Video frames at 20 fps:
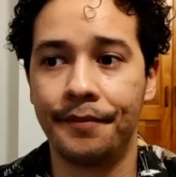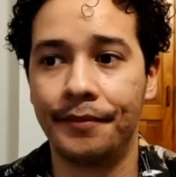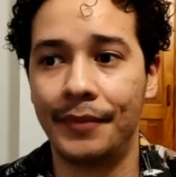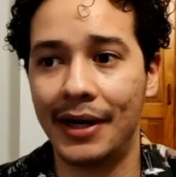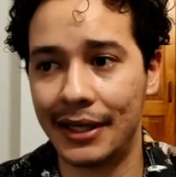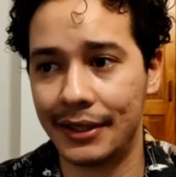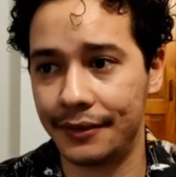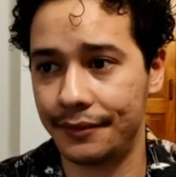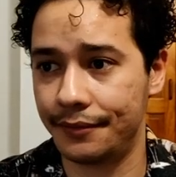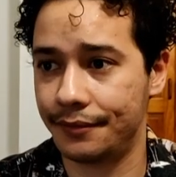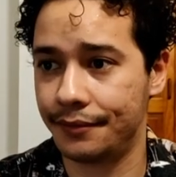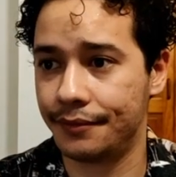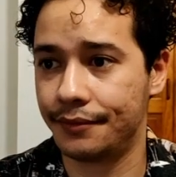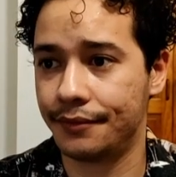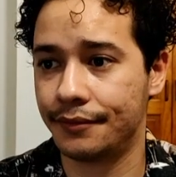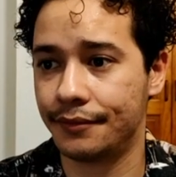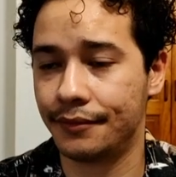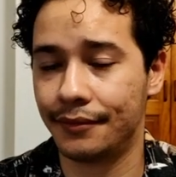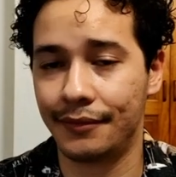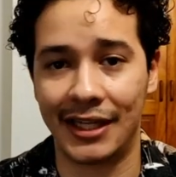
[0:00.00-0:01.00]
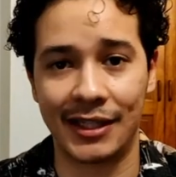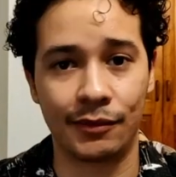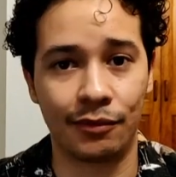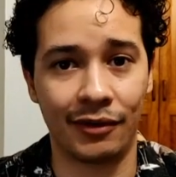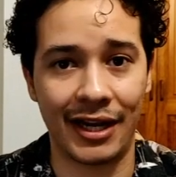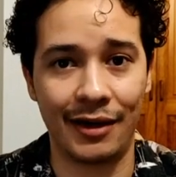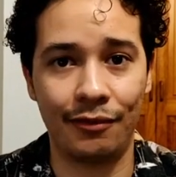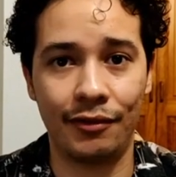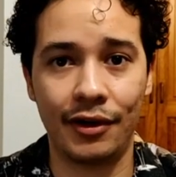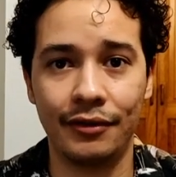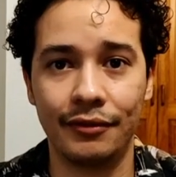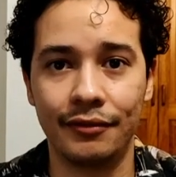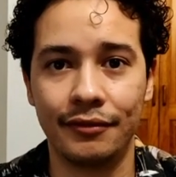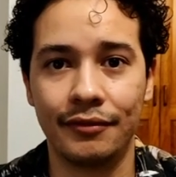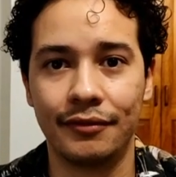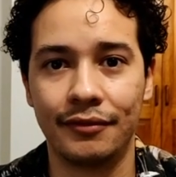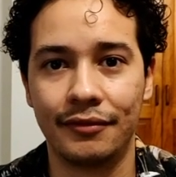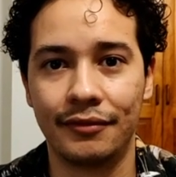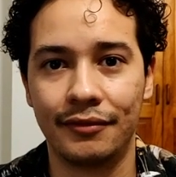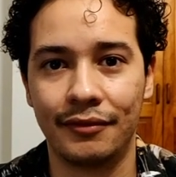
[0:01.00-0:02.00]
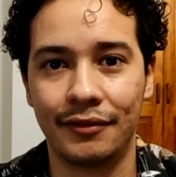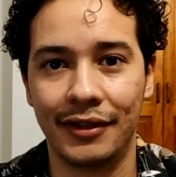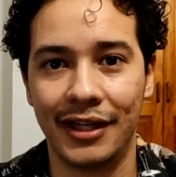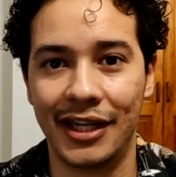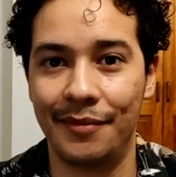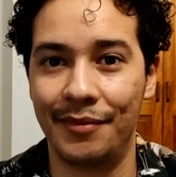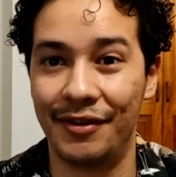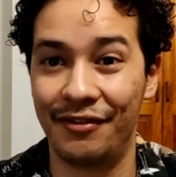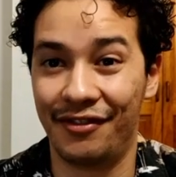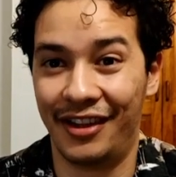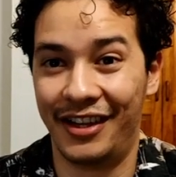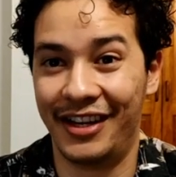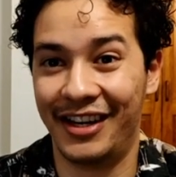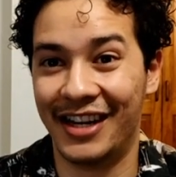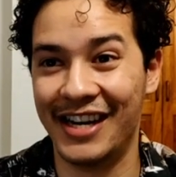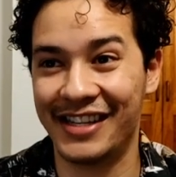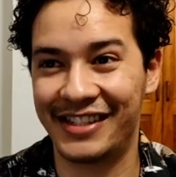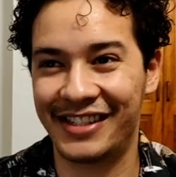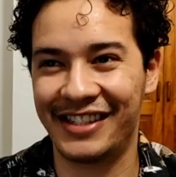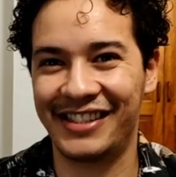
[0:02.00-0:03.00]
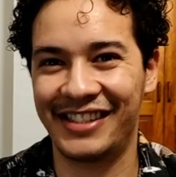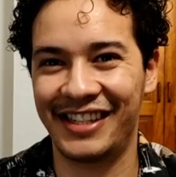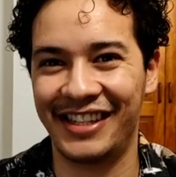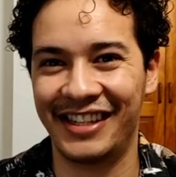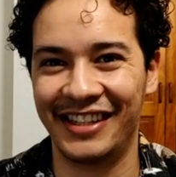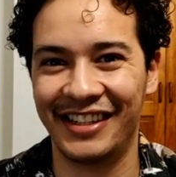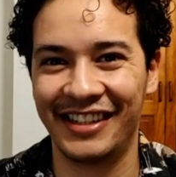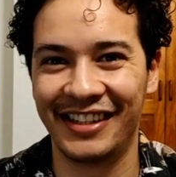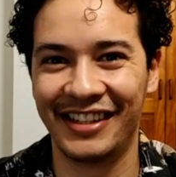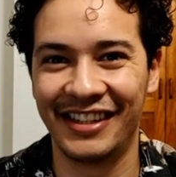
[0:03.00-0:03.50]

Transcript: but that's what I want. It'd be really nice to see.